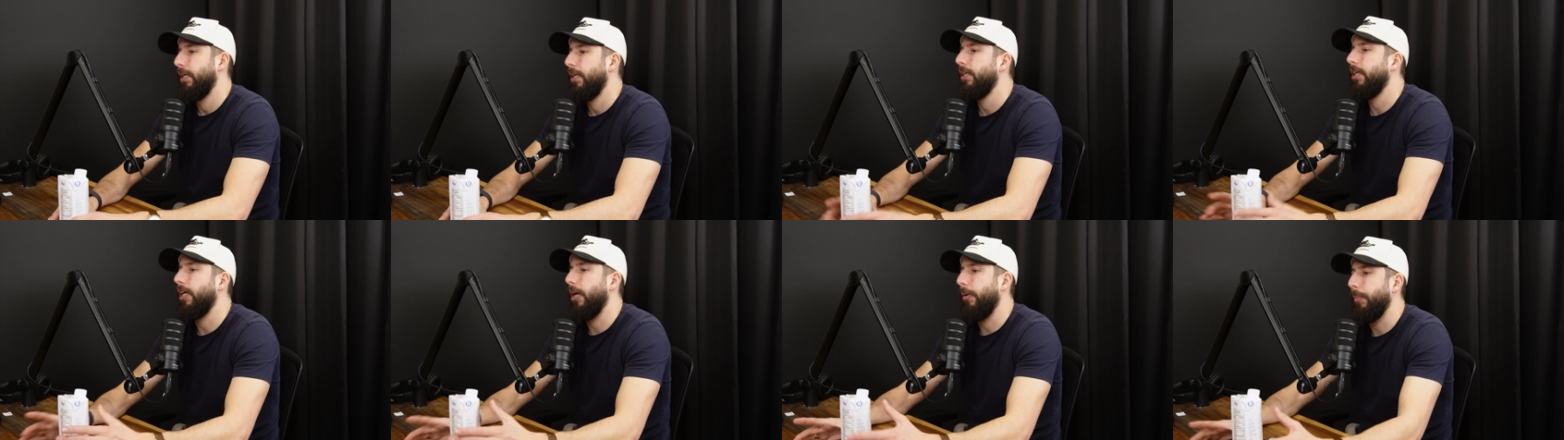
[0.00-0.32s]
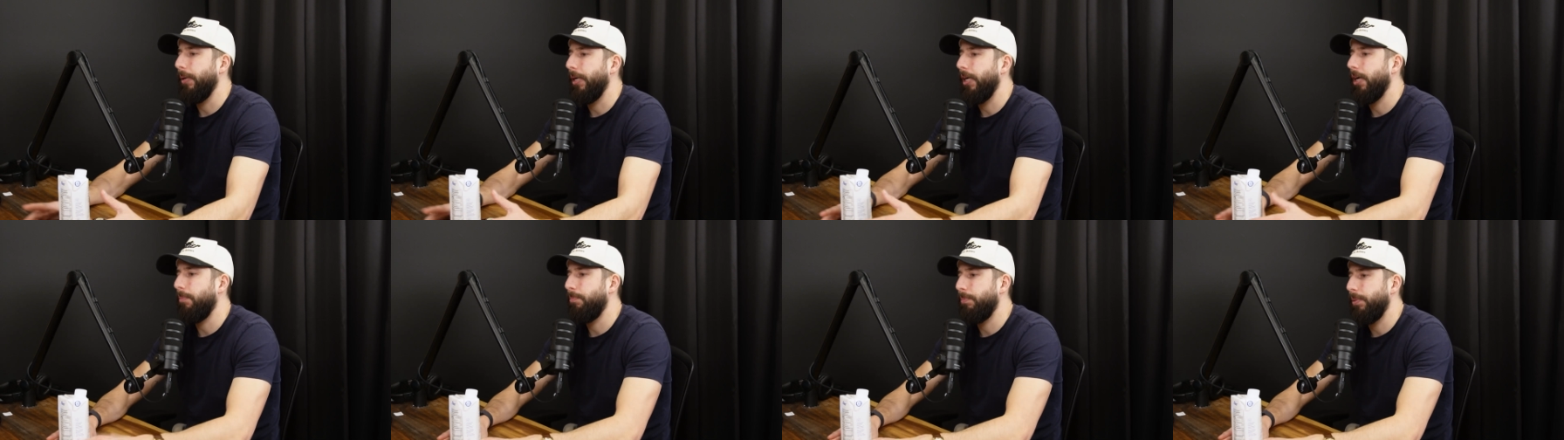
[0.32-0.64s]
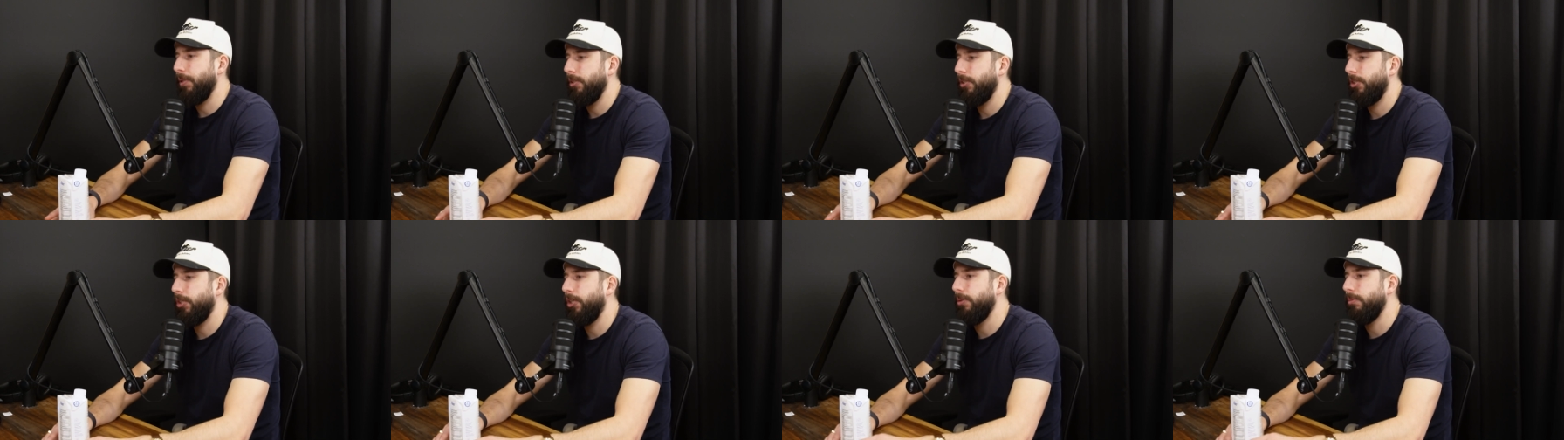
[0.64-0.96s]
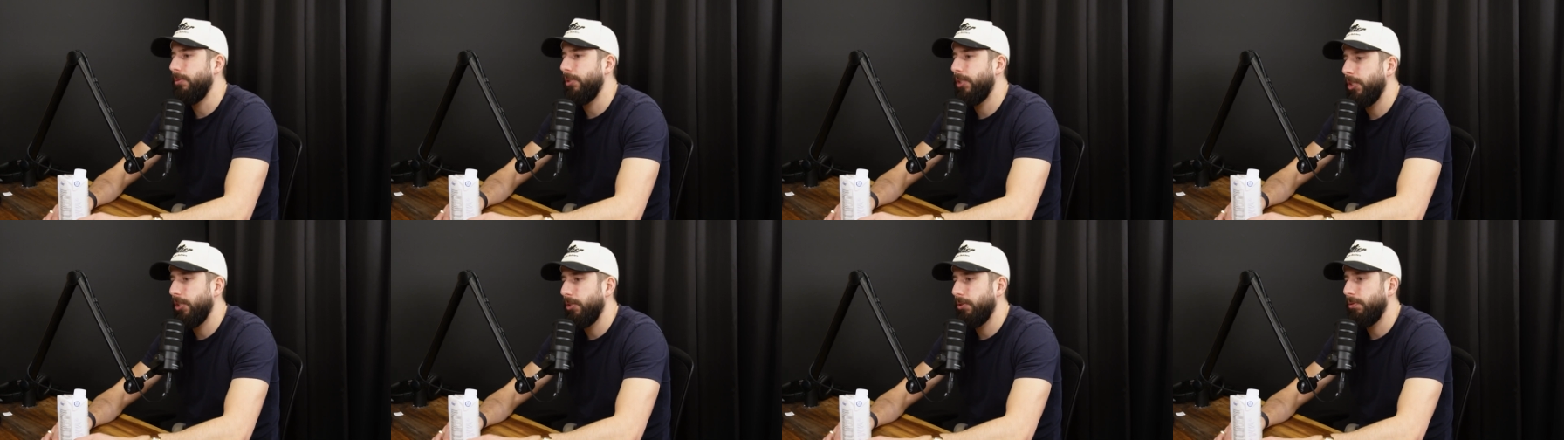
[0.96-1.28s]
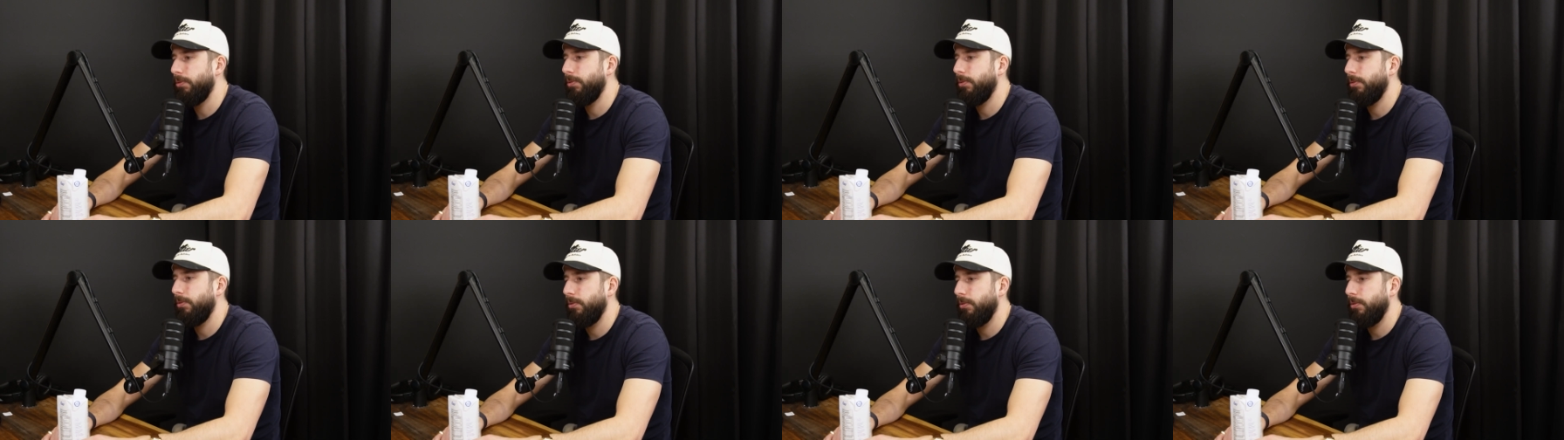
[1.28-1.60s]
coming up in
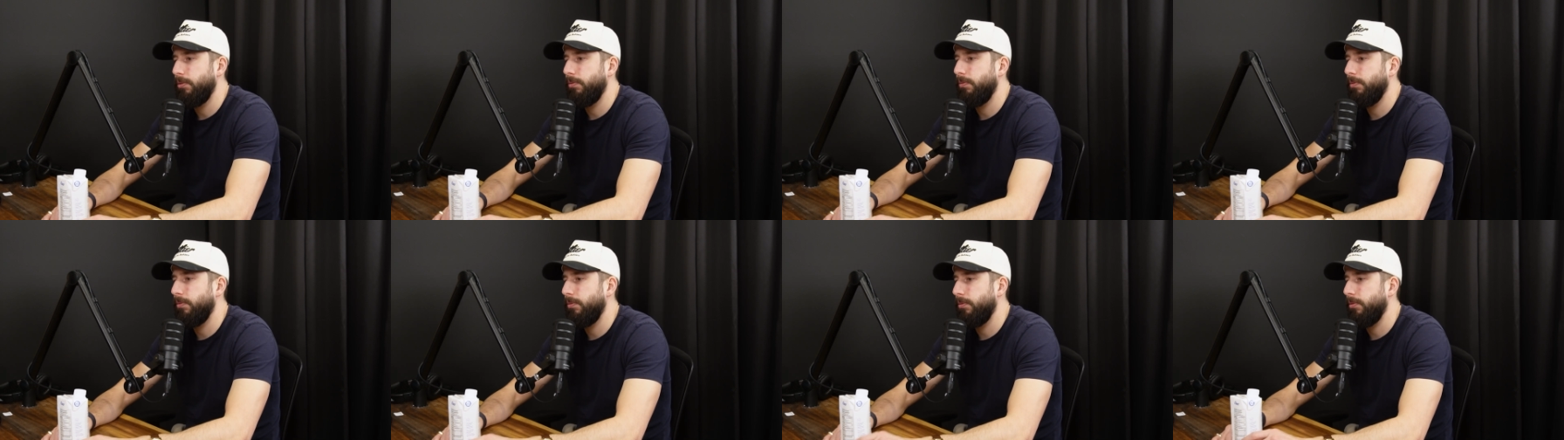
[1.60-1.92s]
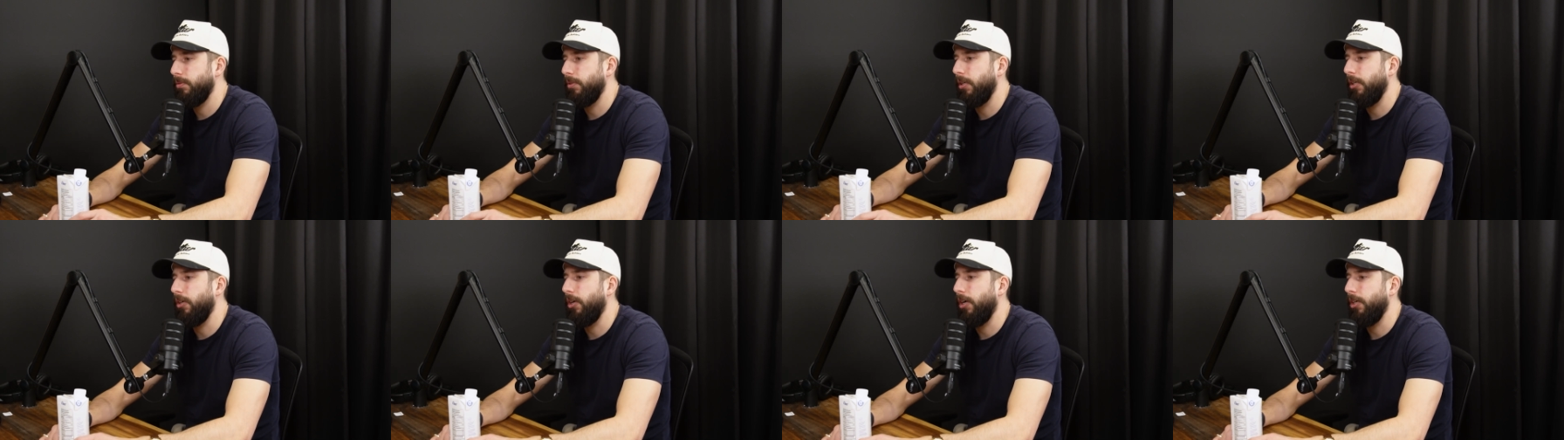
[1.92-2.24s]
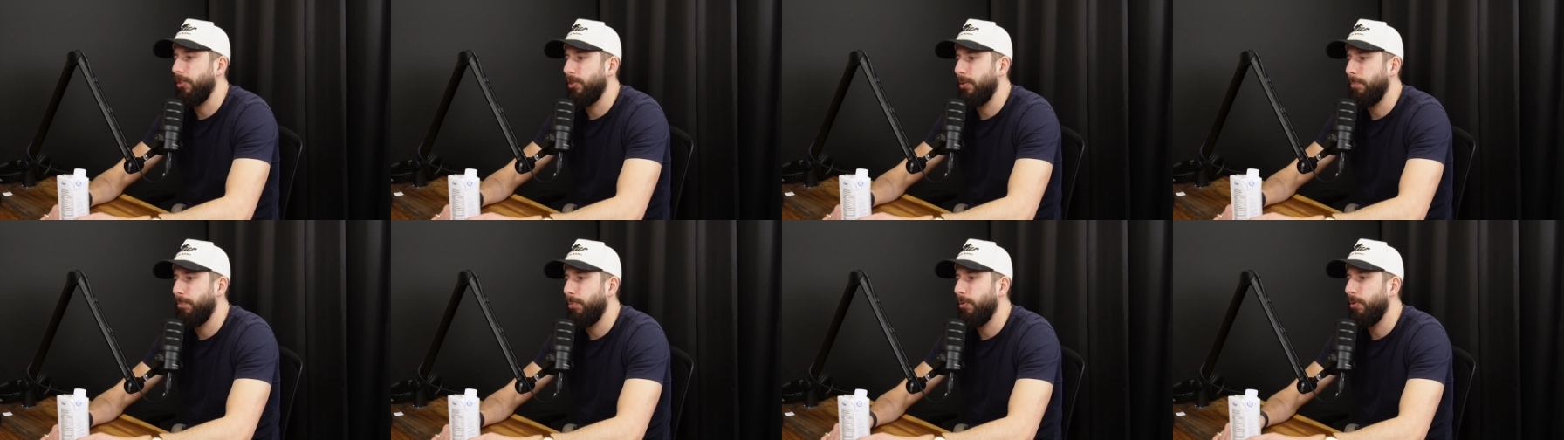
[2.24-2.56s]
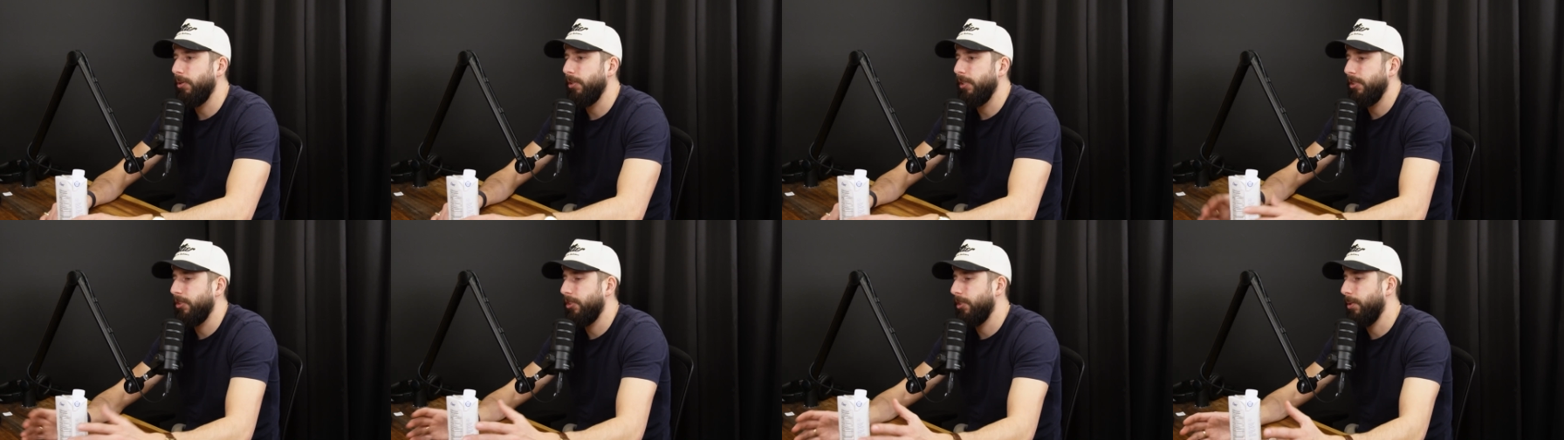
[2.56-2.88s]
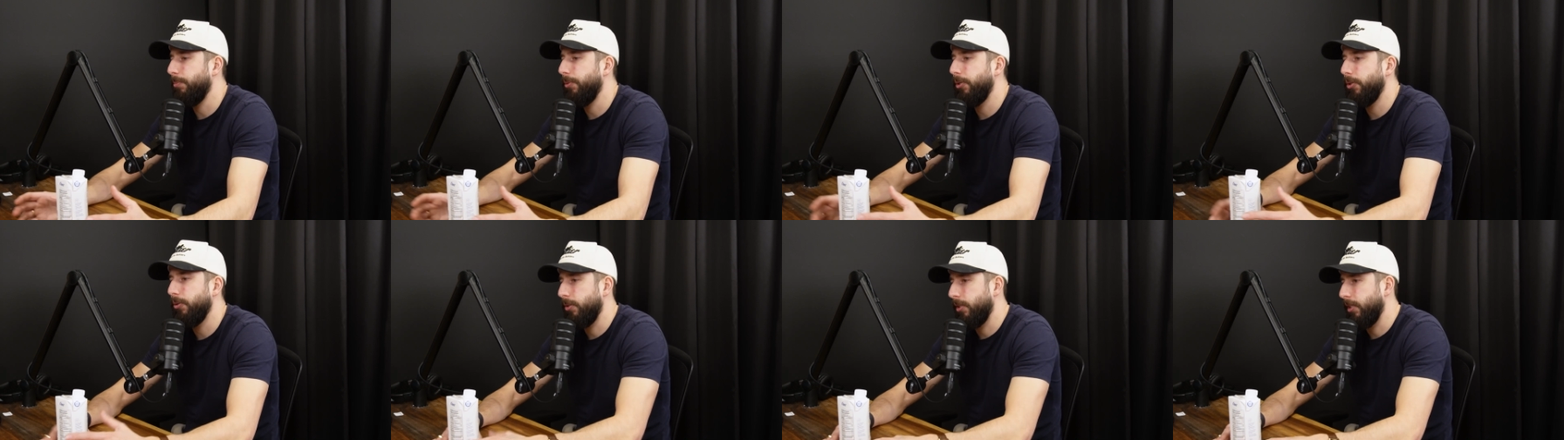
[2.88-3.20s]
Q2 across the board, and
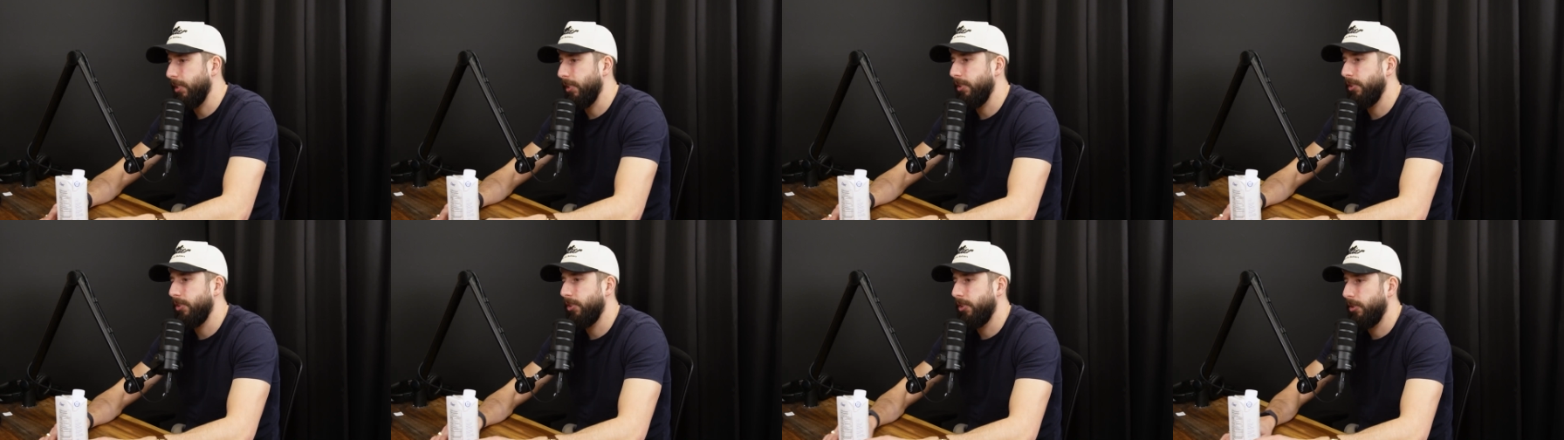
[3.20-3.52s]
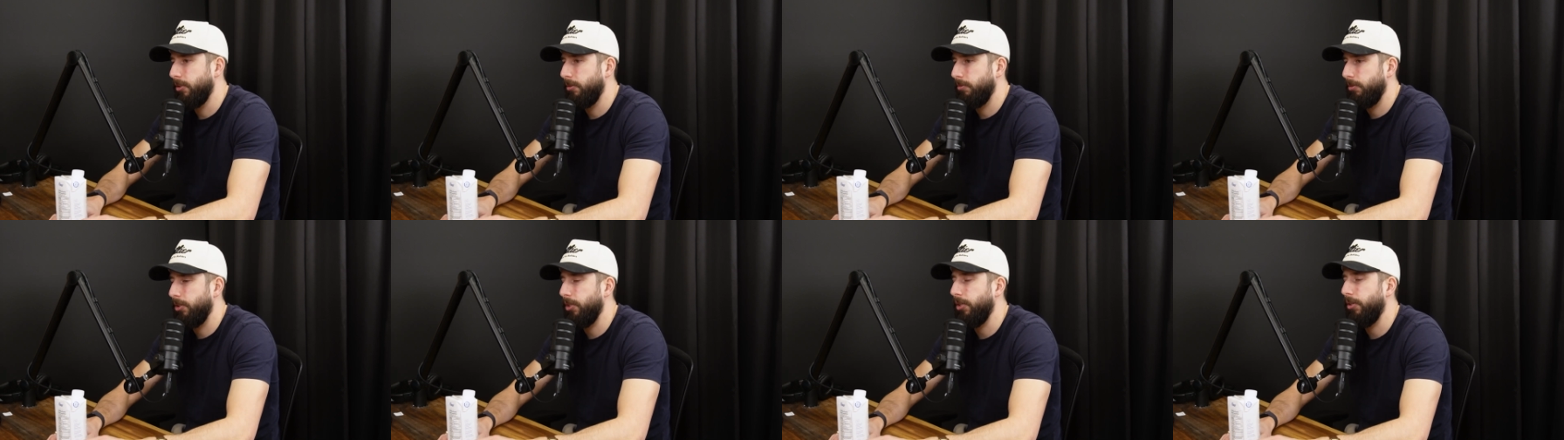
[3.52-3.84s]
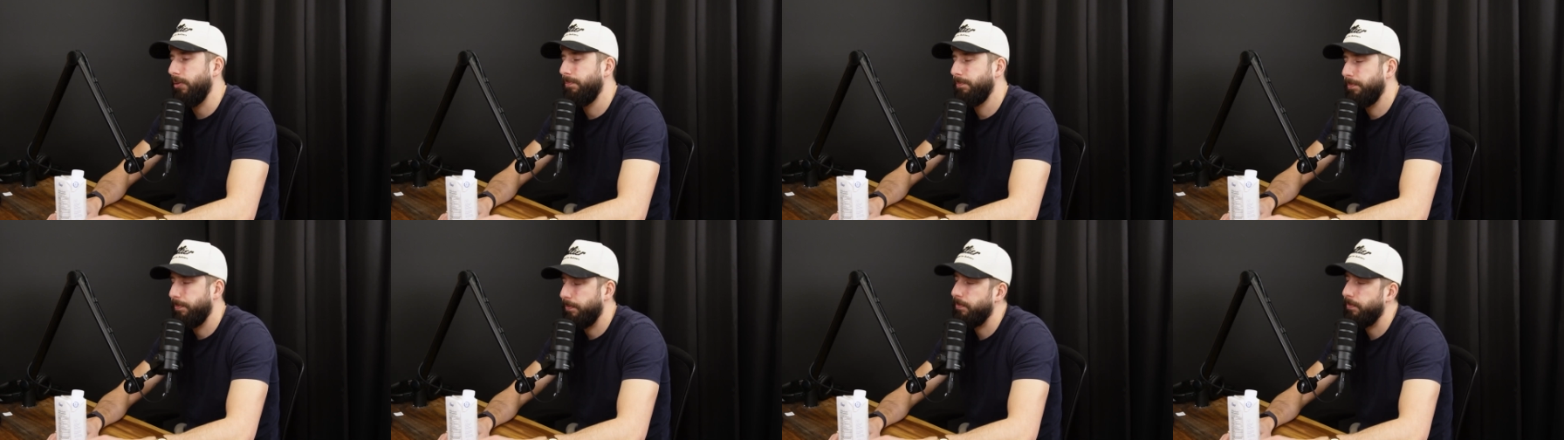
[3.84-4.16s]
some new things. So,